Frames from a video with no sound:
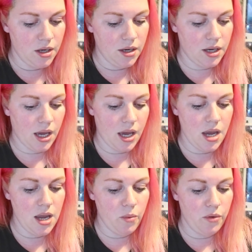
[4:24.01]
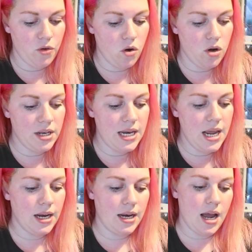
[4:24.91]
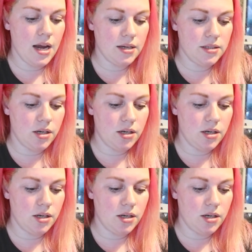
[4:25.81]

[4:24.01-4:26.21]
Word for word: okay we've got NicNac's